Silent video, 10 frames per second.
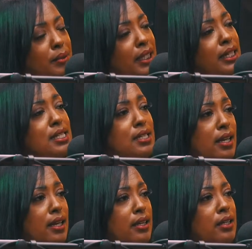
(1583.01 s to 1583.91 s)
I'm getting
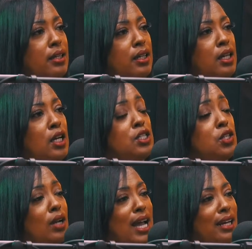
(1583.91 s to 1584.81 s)
to that.
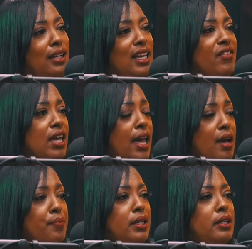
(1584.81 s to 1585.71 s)
So 9/11
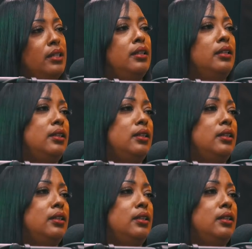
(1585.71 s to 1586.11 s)
happened.